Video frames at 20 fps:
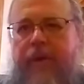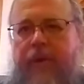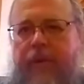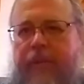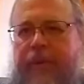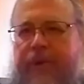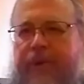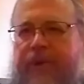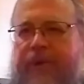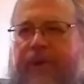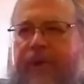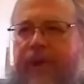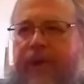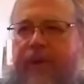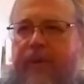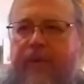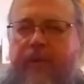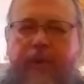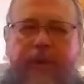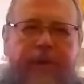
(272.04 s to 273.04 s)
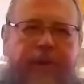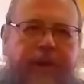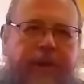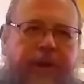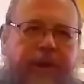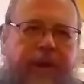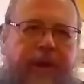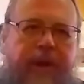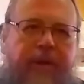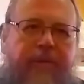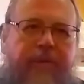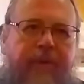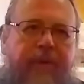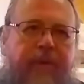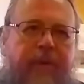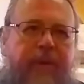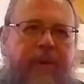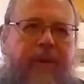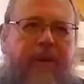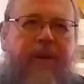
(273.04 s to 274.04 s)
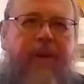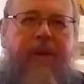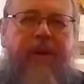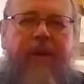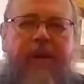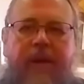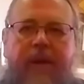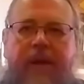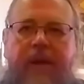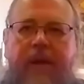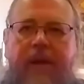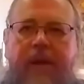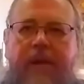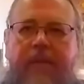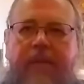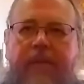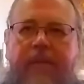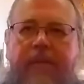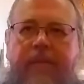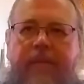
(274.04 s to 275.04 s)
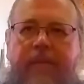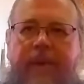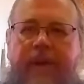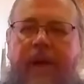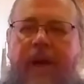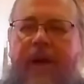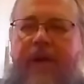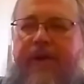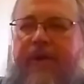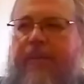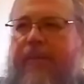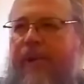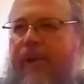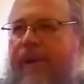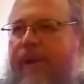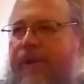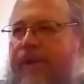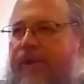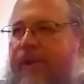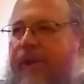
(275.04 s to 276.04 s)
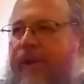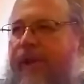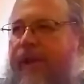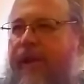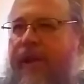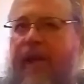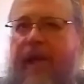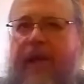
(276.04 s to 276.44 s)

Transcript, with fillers: no Byzantine would ever uh, contemplate saying